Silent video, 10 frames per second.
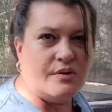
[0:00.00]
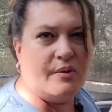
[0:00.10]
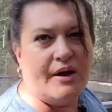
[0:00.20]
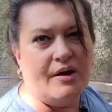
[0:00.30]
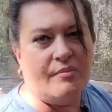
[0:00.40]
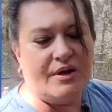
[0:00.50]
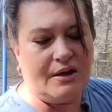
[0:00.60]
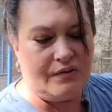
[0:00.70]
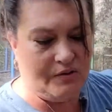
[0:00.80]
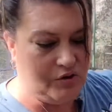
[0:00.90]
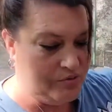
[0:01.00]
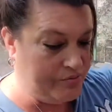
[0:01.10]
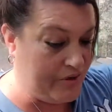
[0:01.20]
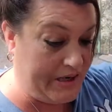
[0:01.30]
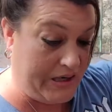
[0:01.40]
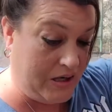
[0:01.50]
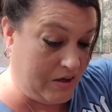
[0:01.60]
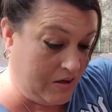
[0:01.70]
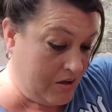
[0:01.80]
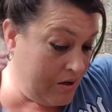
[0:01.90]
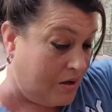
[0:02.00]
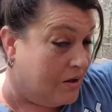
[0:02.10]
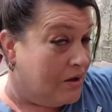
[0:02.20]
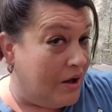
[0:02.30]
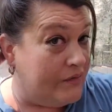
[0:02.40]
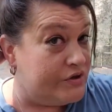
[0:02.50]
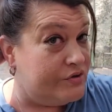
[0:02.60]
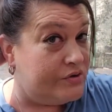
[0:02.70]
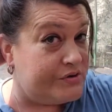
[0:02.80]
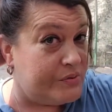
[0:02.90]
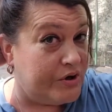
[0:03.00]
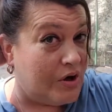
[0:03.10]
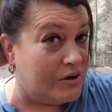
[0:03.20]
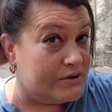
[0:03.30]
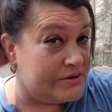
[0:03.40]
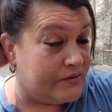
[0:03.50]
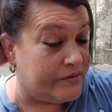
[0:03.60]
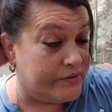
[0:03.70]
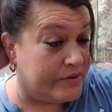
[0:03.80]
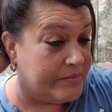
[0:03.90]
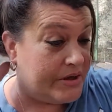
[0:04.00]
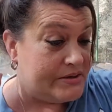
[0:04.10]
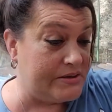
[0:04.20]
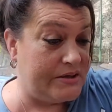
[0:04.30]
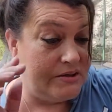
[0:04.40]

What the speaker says: anyway, I'm getting the coop ready. I have to do this regardless every 3 months